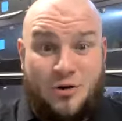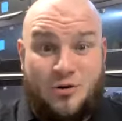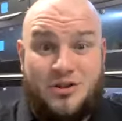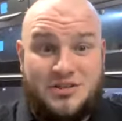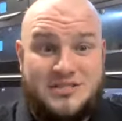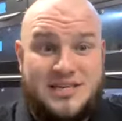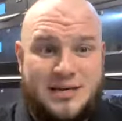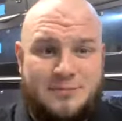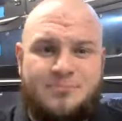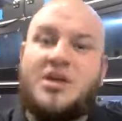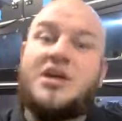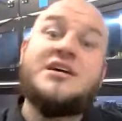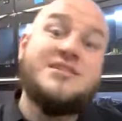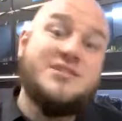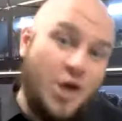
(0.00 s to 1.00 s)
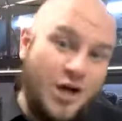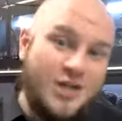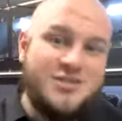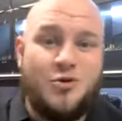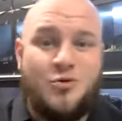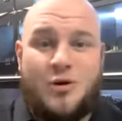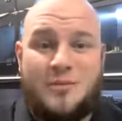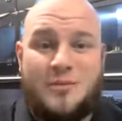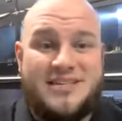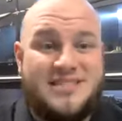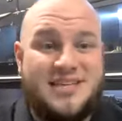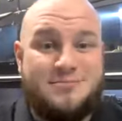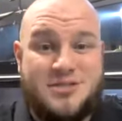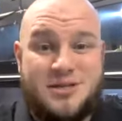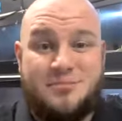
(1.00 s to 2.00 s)
out all the time. Also, what makes
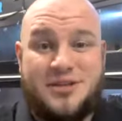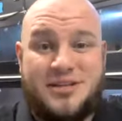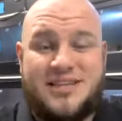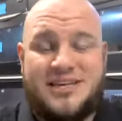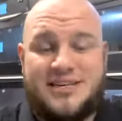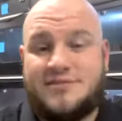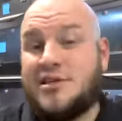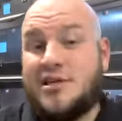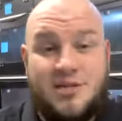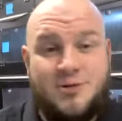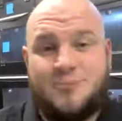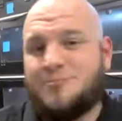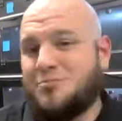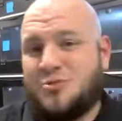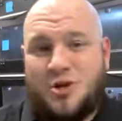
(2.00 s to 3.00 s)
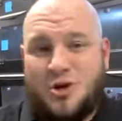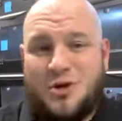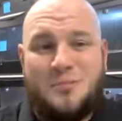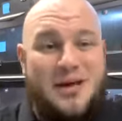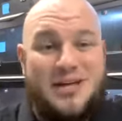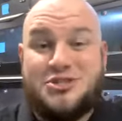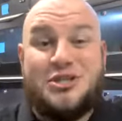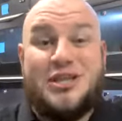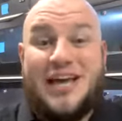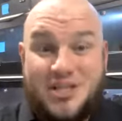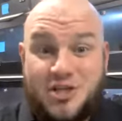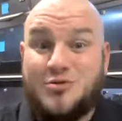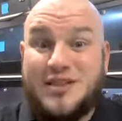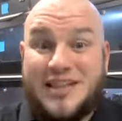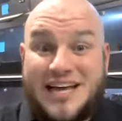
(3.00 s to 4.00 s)
them something that, imagine that,
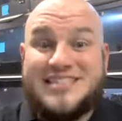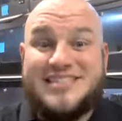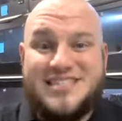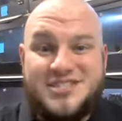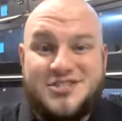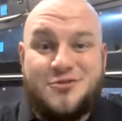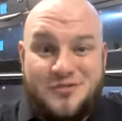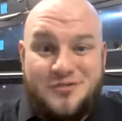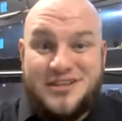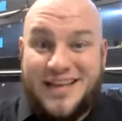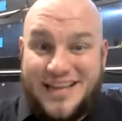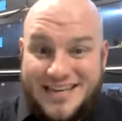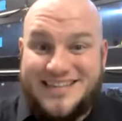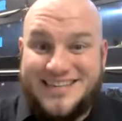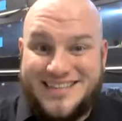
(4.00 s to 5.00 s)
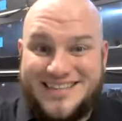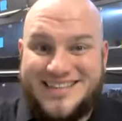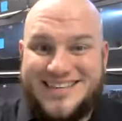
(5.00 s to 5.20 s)
utilizes UV light.